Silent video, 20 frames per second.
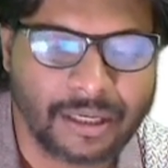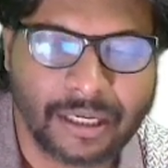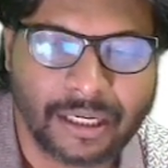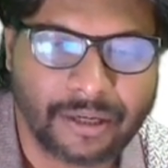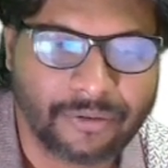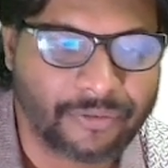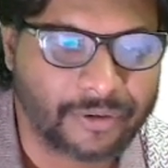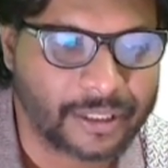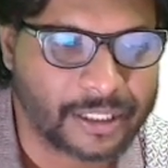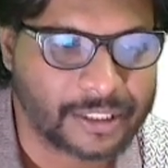
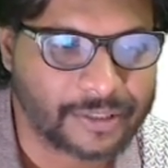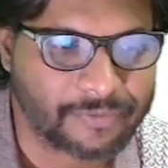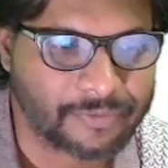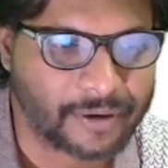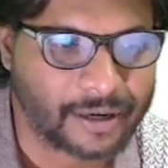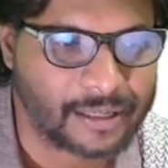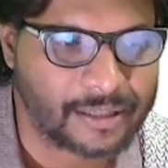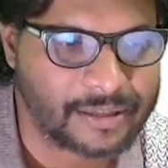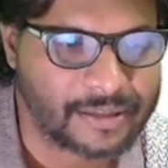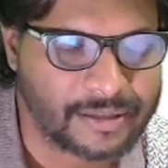If it is
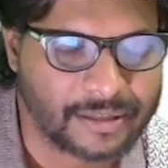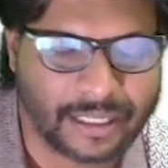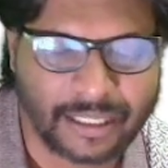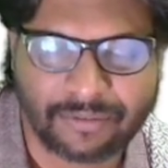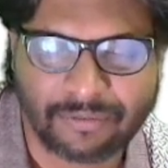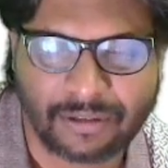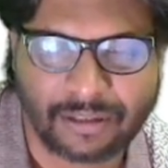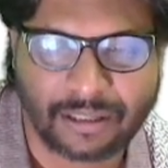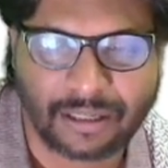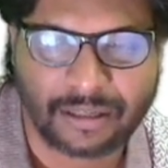false, it
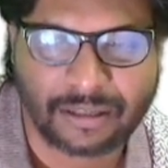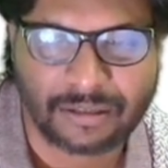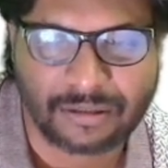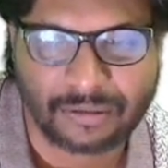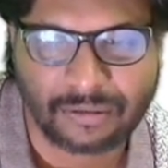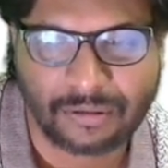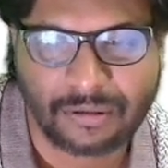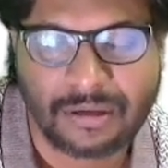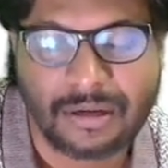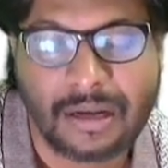will not
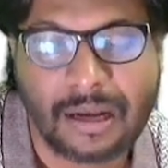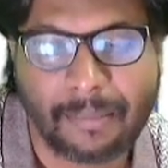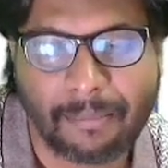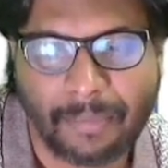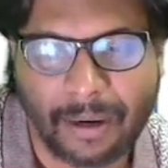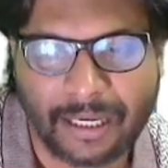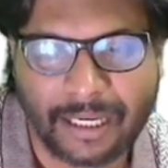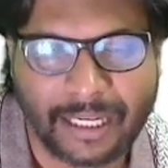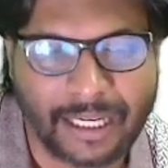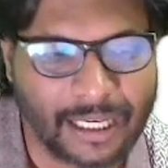show.
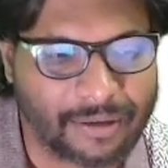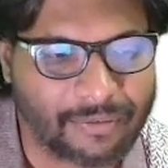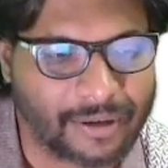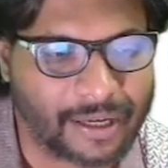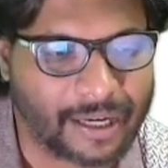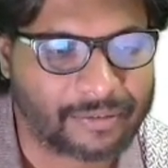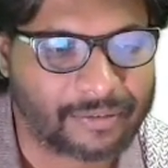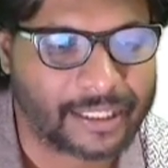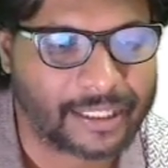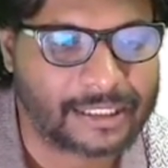But here we
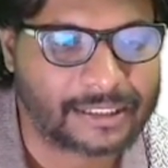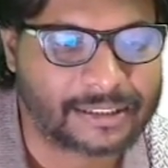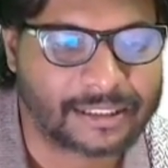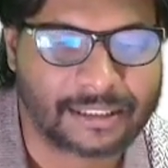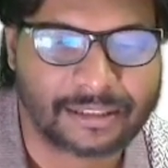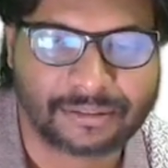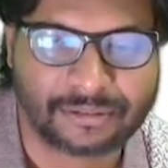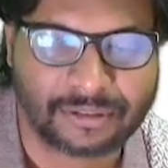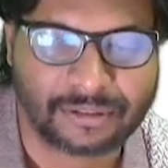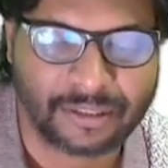have the else
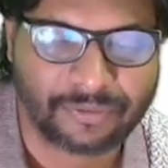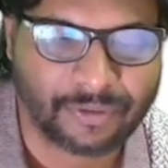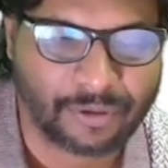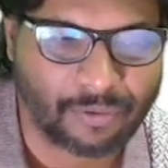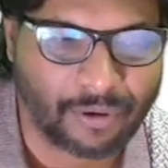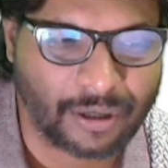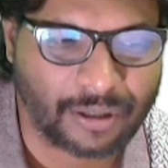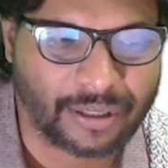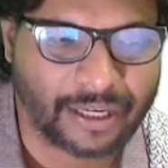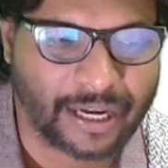also. If you
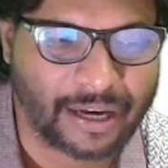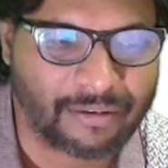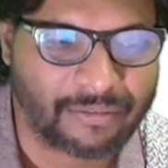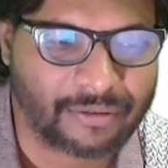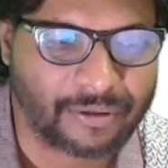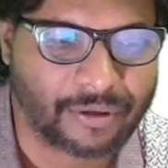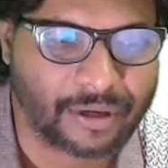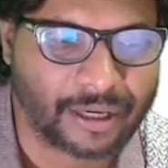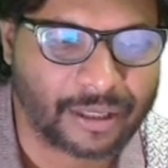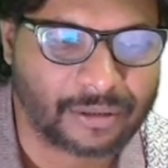want to have,
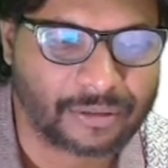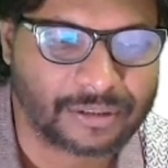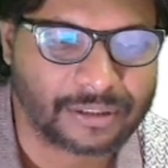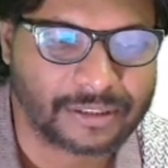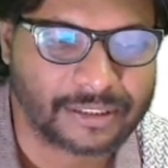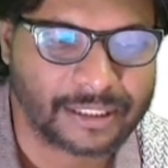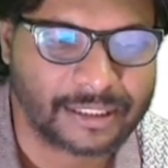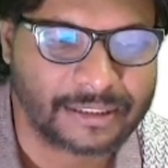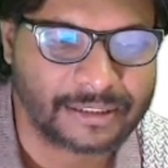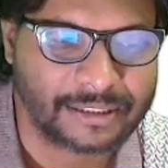you can use this
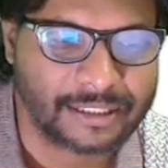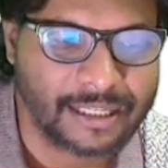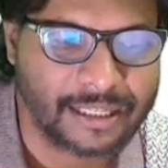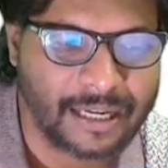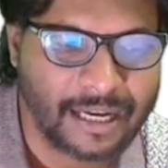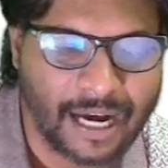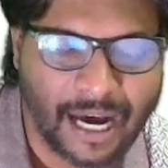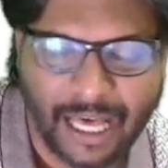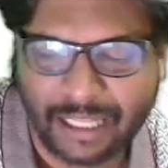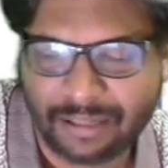else,
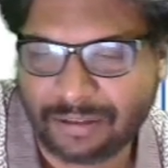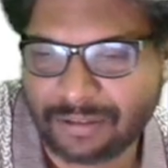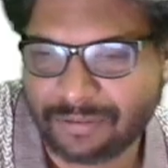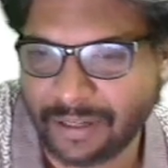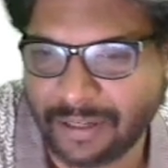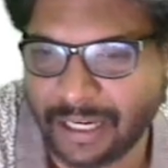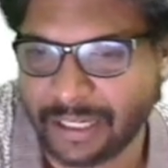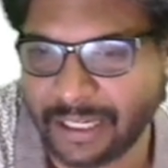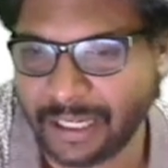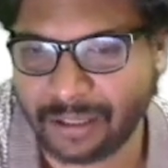otherwise we
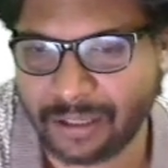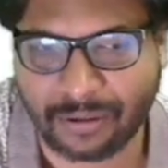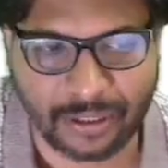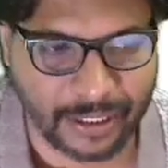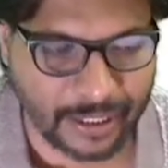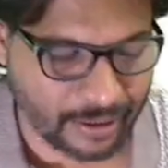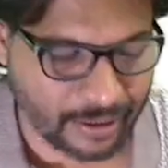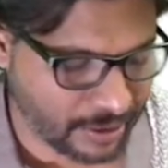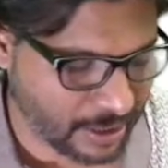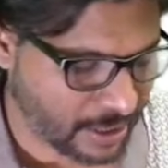can ignore it.
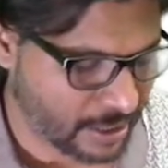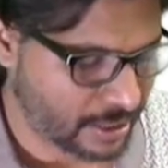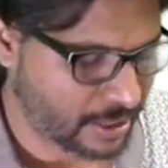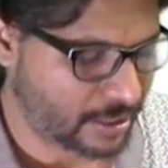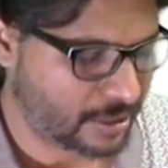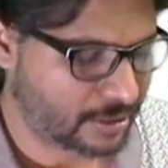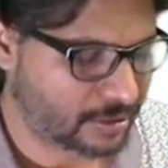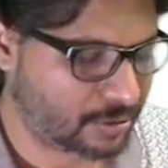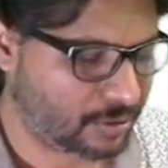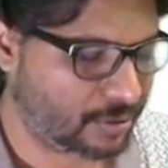Okay,
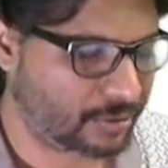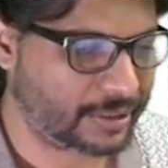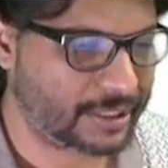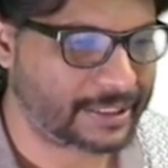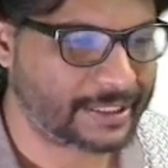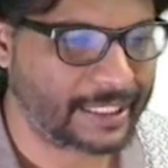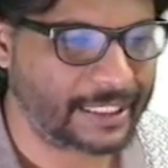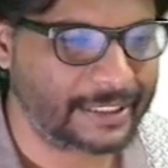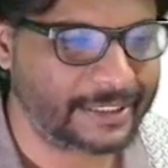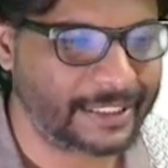so this
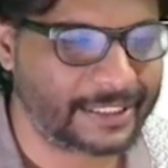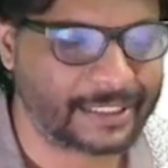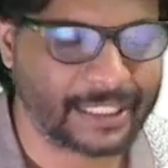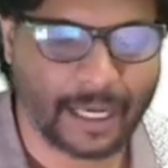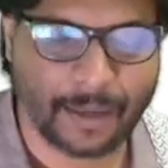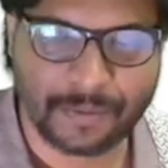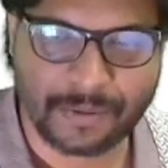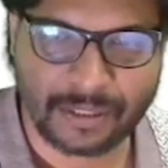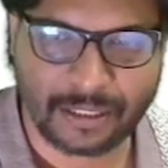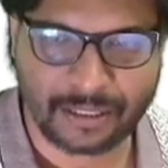else is
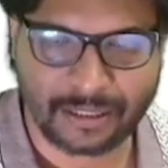optional.